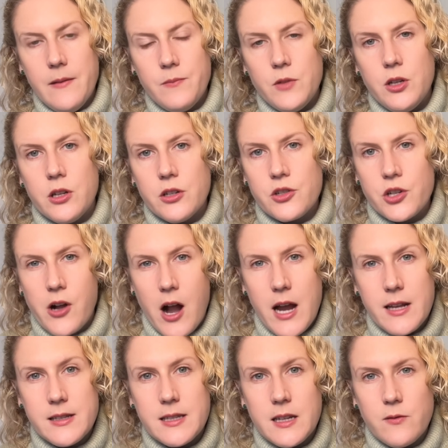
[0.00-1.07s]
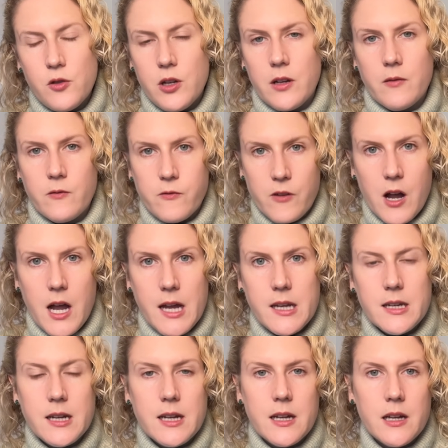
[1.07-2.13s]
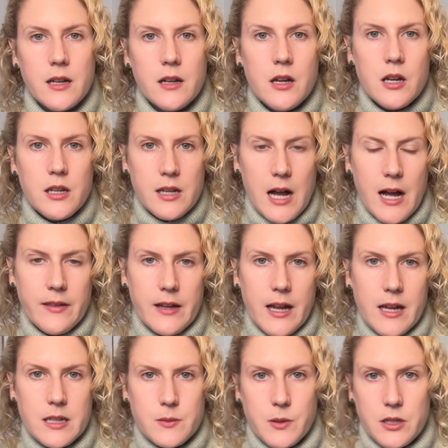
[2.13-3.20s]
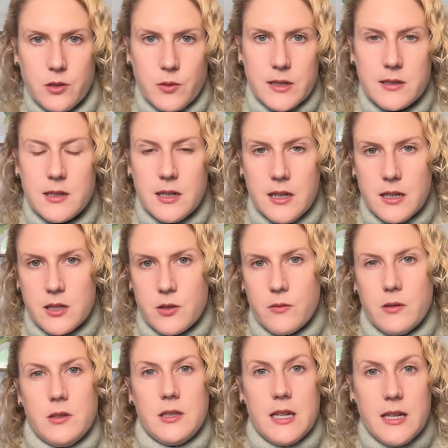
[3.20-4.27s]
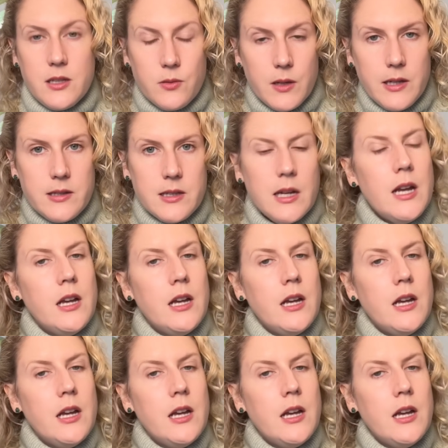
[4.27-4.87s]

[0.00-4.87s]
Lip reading: you can try and see if you can find a yarn that has been twisted into a Z twist.